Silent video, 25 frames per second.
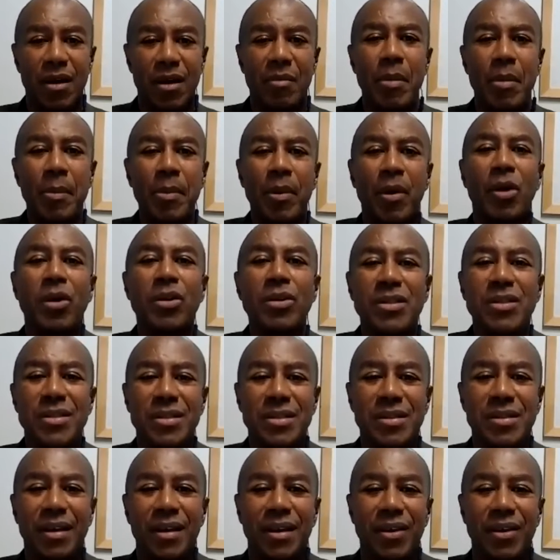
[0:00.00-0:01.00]
Remember
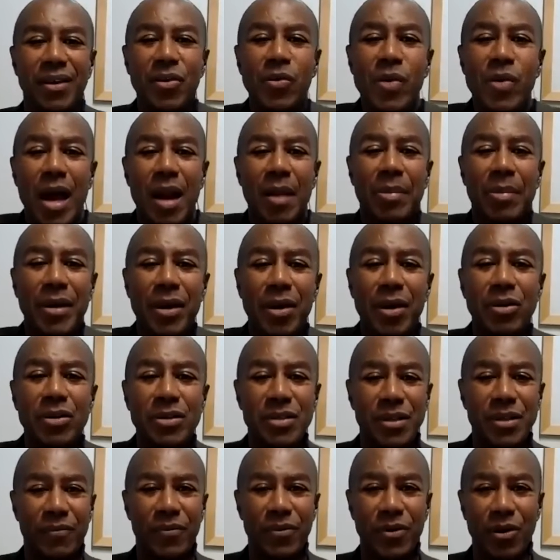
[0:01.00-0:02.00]
urgency. You got to be
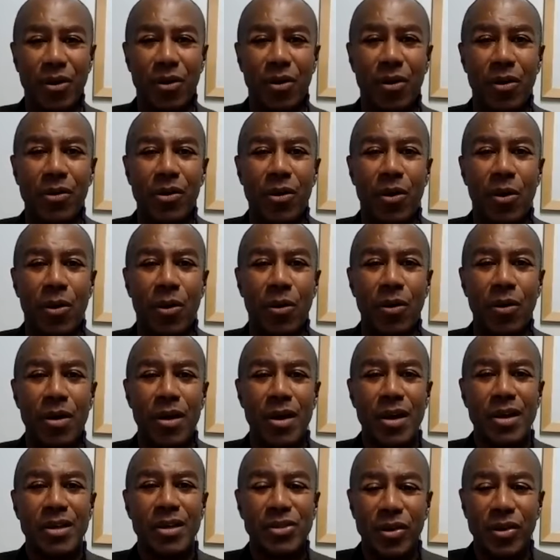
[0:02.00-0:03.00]
urgent for your own goal.
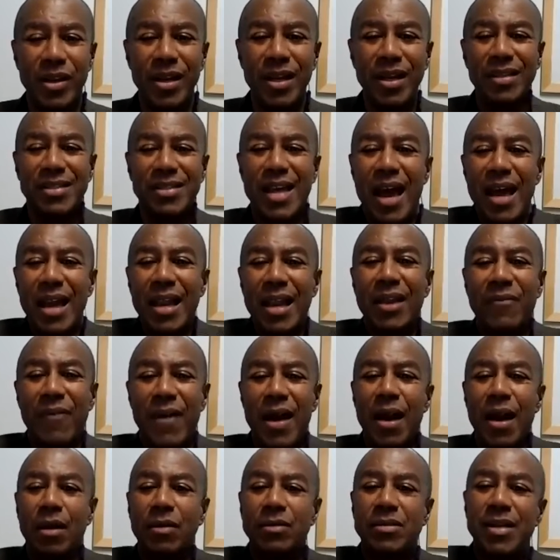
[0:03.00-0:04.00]
So you need to say, I need to
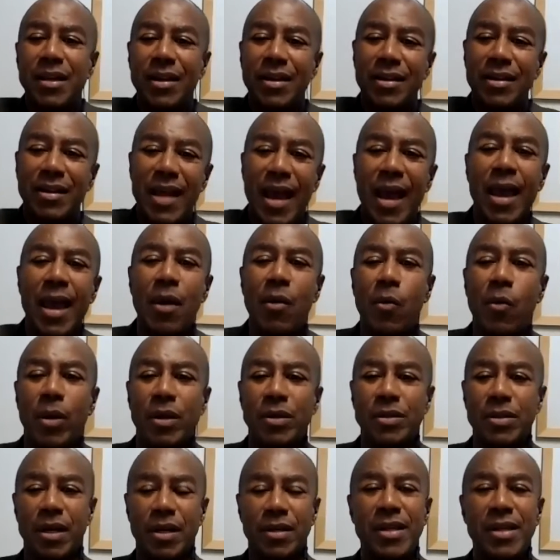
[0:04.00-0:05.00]
find out today what
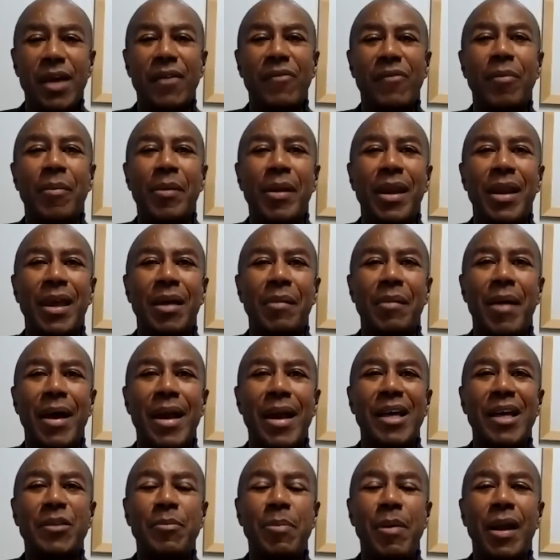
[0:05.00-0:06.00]
it's going to take for me to hit my
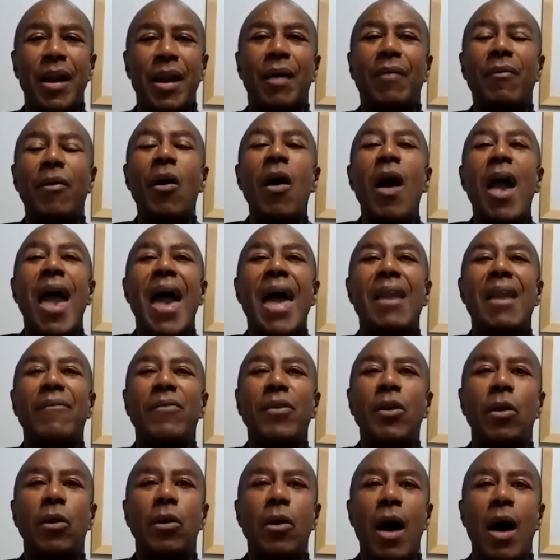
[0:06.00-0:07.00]
next pin level. And
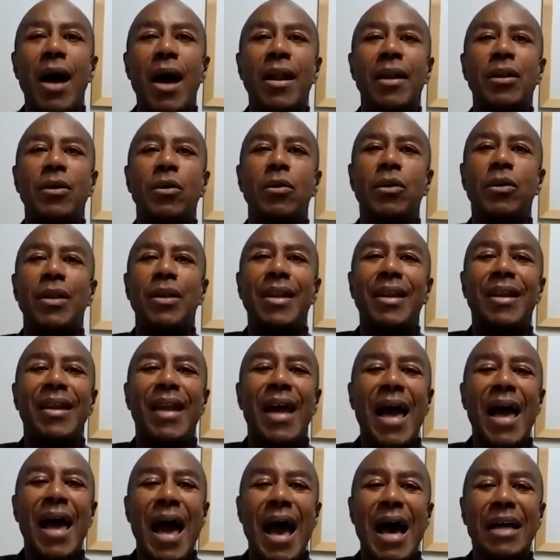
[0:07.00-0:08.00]
if you don't know how to do it, you need
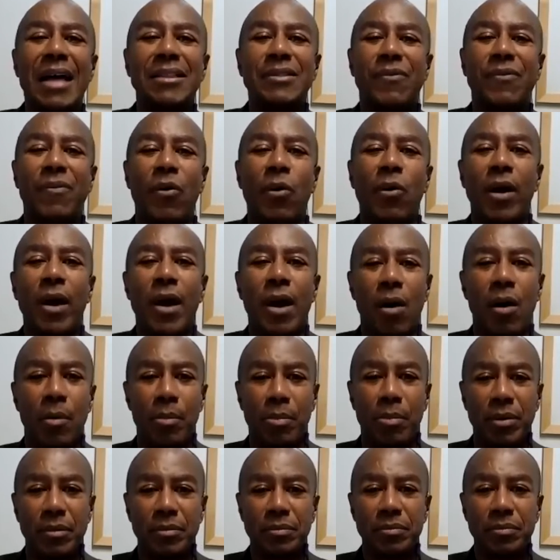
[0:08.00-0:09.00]
to ask for help.